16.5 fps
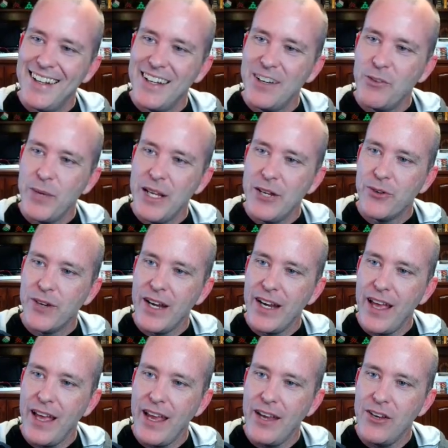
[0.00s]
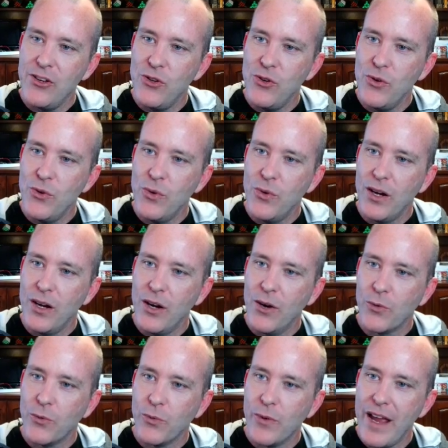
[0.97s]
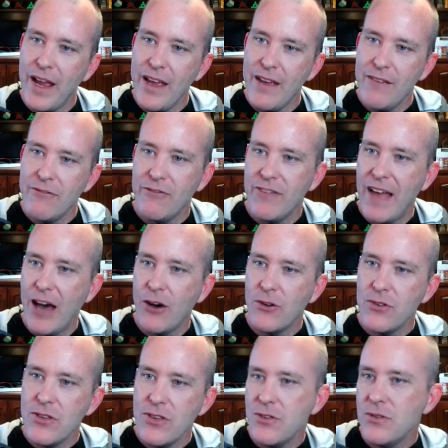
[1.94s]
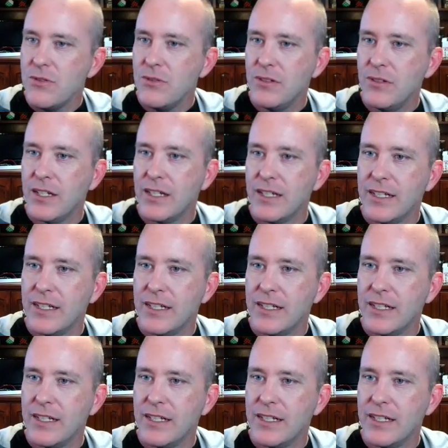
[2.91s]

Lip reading: We create a new array value,